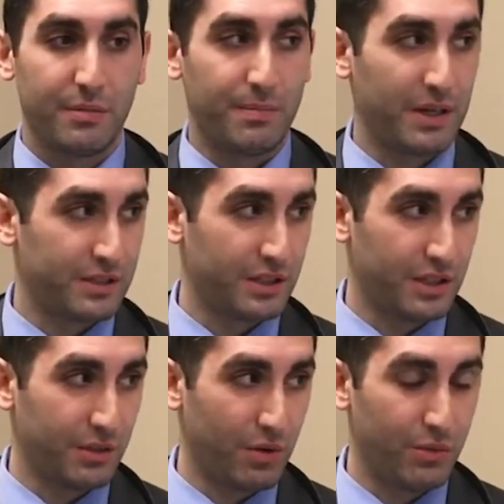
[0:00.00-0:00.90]

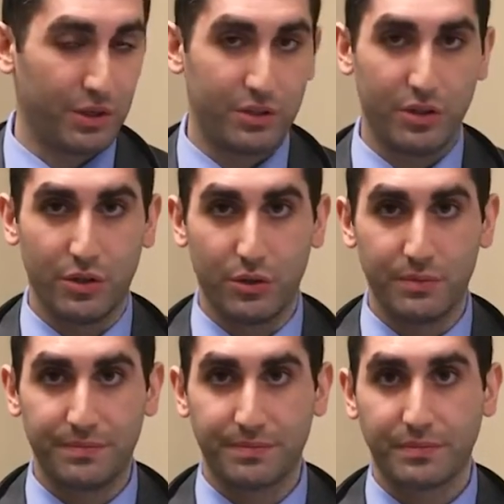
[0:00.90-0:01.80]
Basically what we do
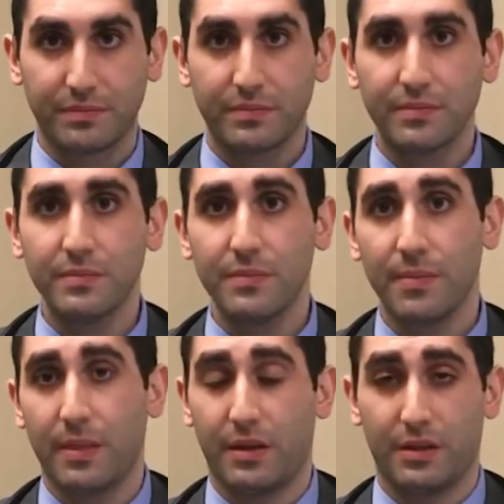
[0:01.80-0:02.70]

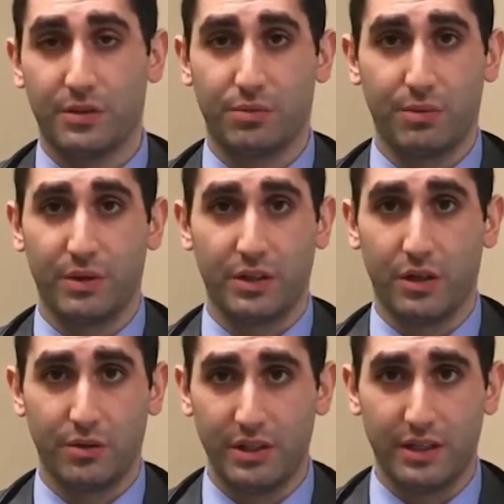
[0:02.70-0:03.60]
is when we
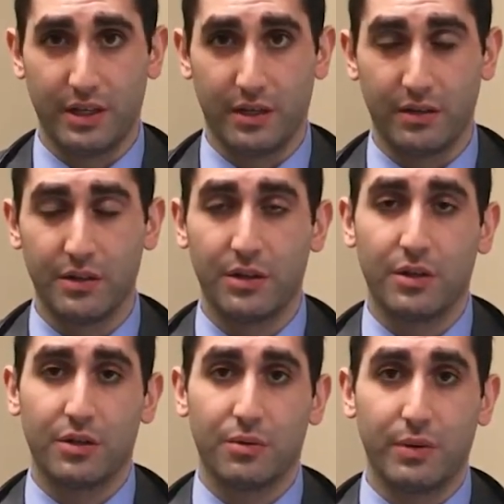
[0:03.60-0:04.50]
go in there,
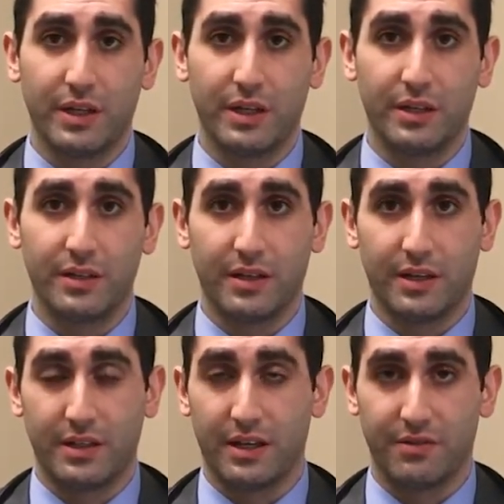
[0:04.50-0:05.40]
we
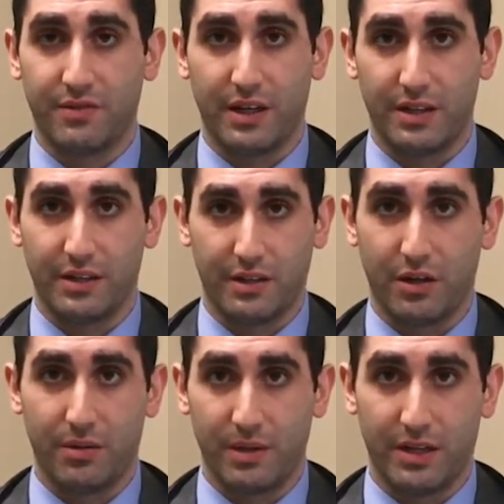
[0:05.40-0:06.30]
identify the
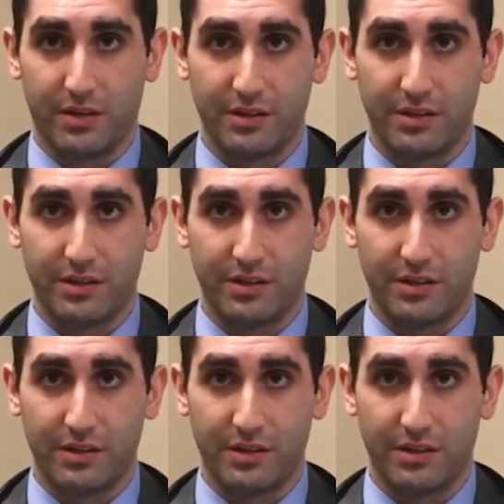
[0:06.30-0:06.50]
gallbladder